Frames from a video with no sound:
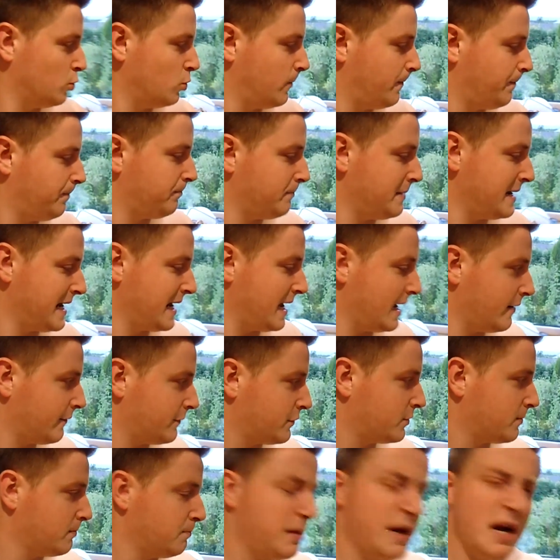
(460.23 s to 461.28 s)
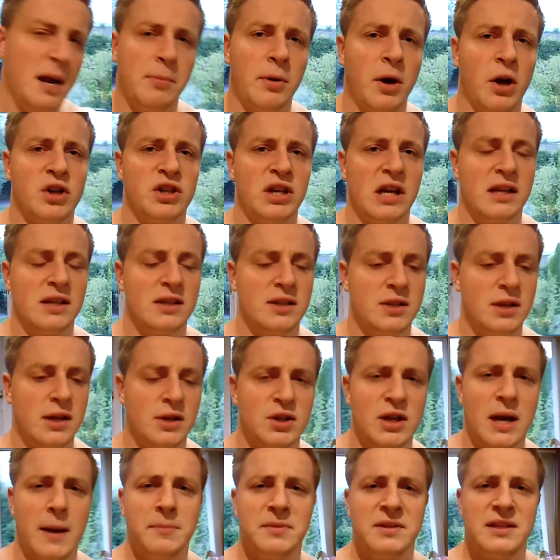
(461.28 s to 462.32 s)
don't know, might have some peanut
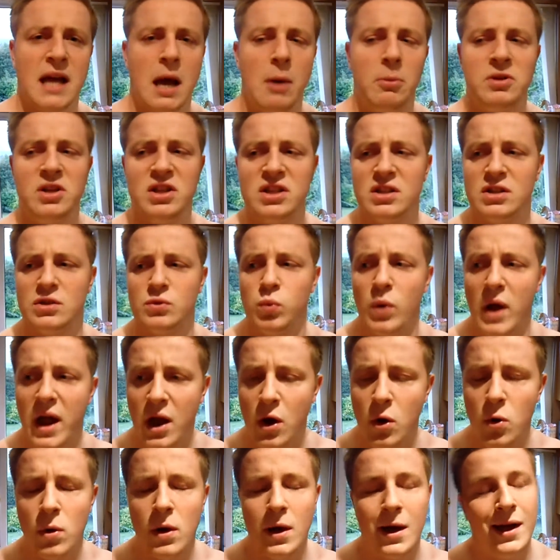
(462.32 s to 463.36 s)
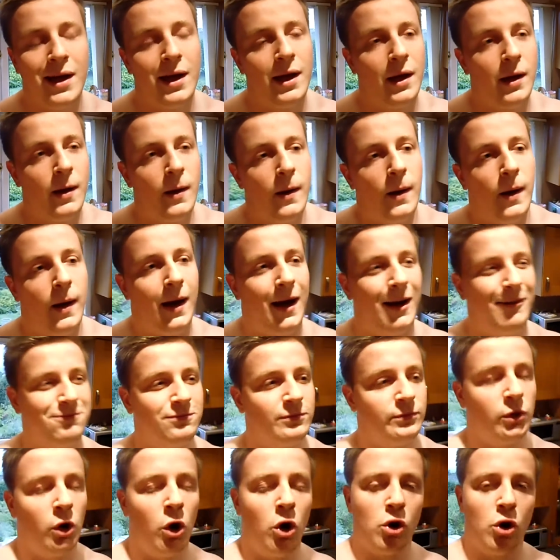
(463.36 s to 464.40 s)
butter jam sandwiches as well.
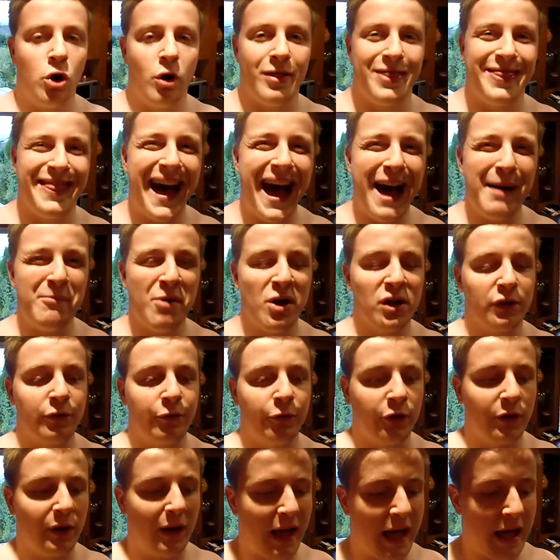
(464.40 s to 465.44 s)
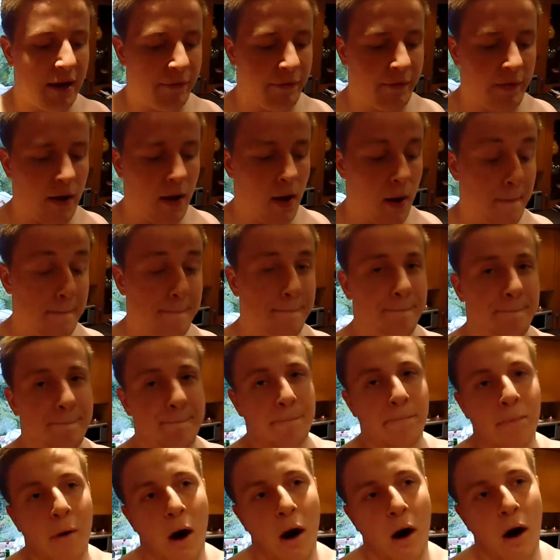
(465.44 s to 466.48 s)
I've not got that much food left,
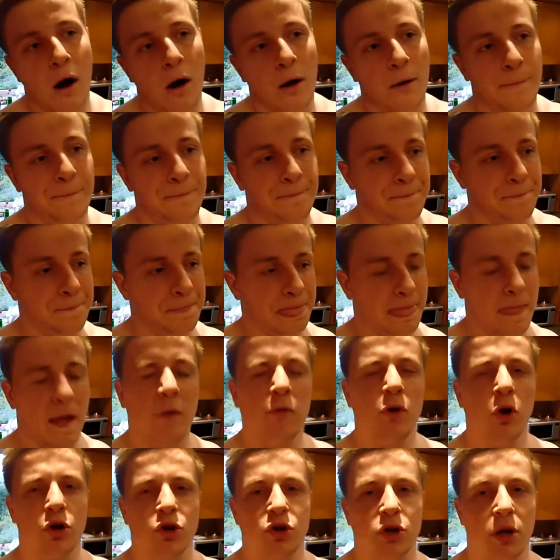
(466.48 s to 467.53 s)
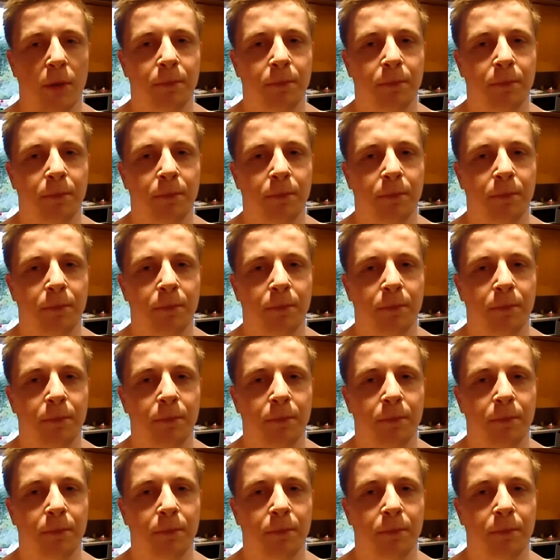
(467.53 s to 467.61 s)
but I've